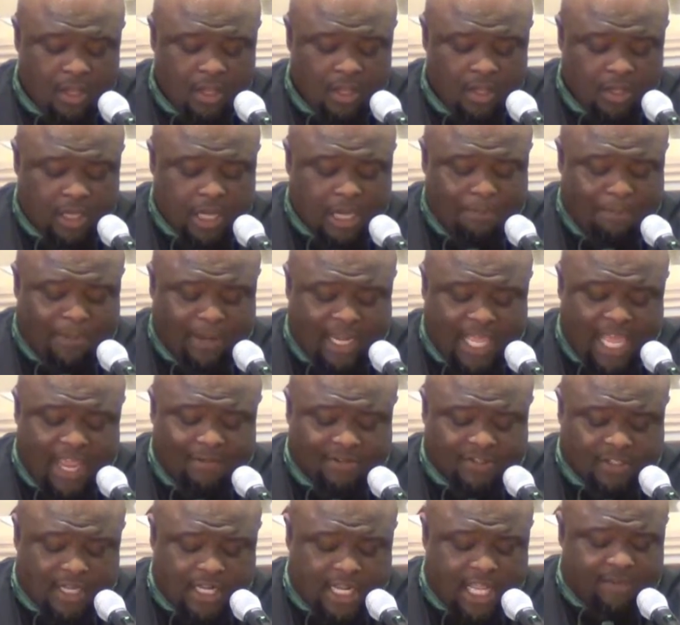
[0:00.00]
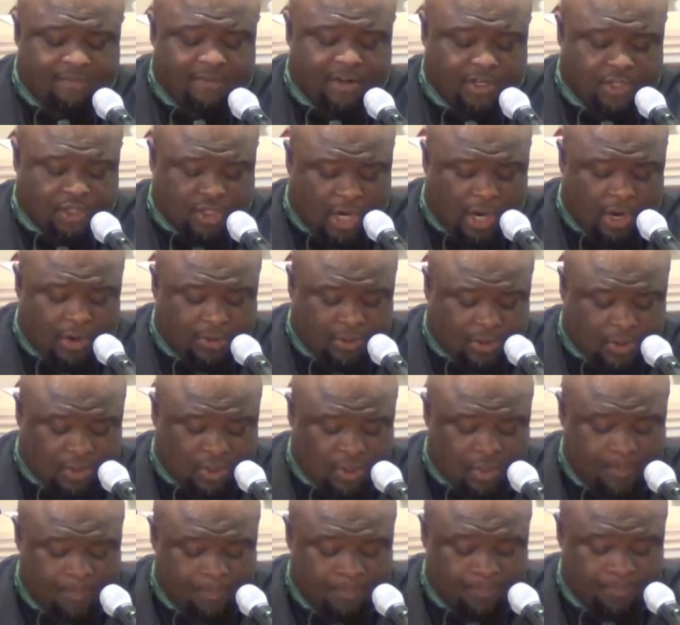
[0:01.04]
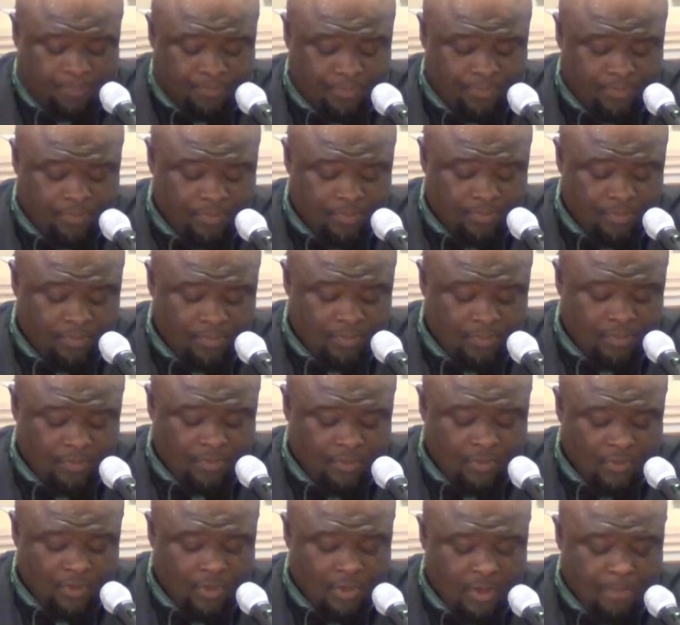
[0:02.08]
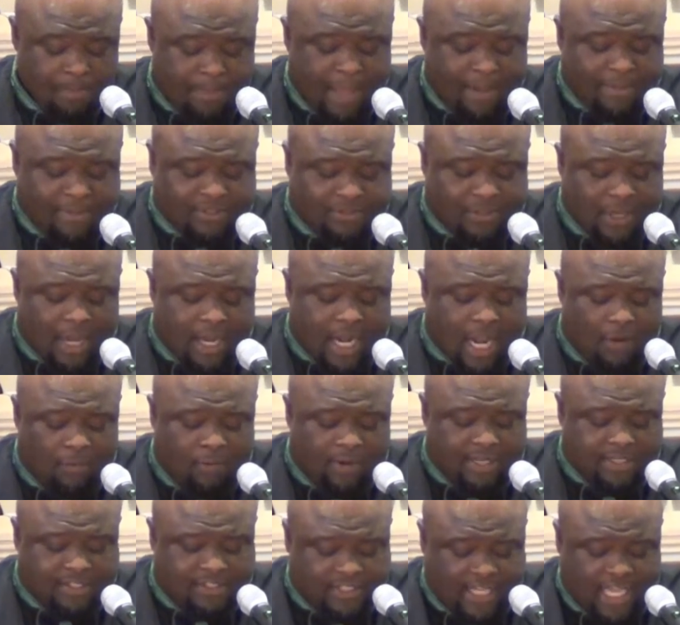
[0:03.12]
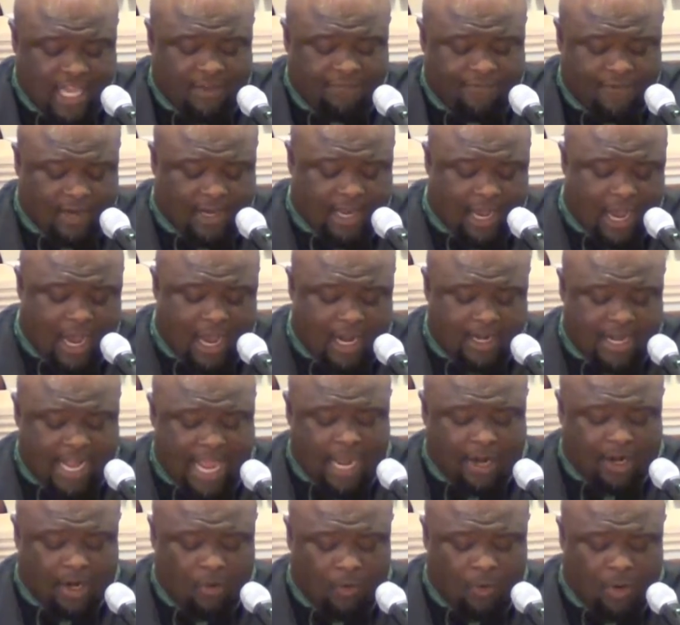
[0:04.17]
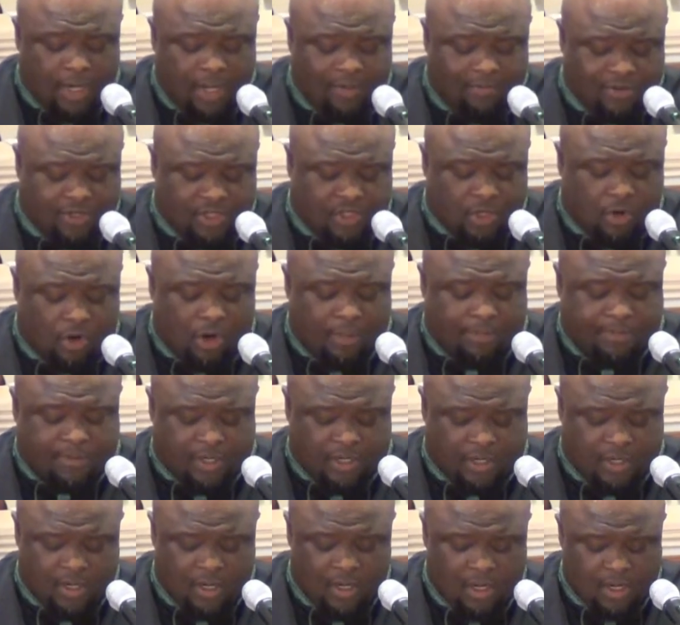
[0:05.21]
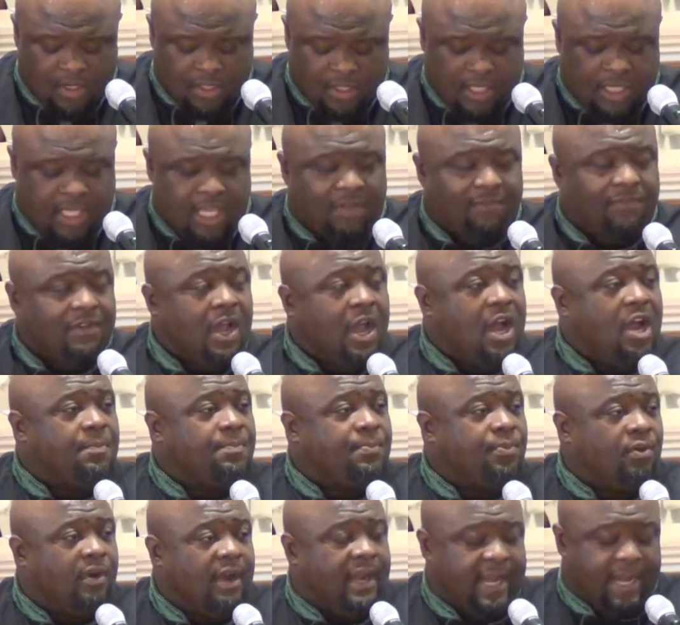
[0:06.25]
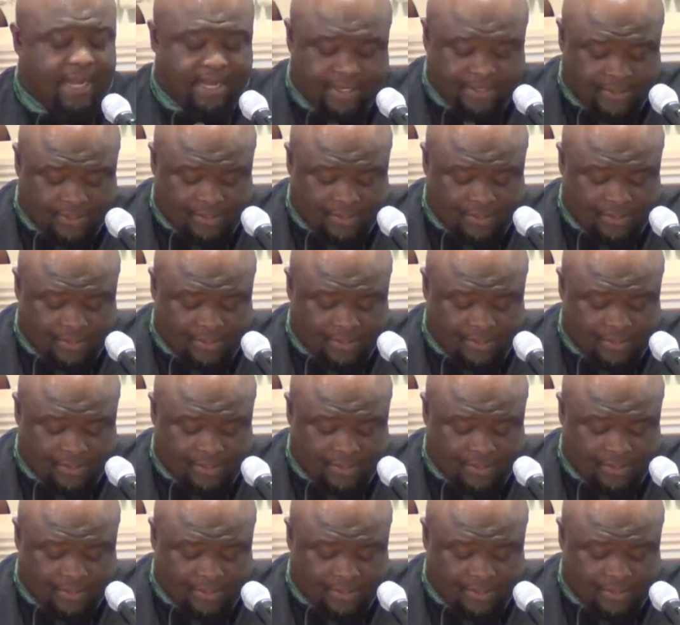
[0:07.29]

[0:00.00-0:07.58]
Good believers are leaving the church. People start off with a zeal for God, now don't want even show up to give God praise.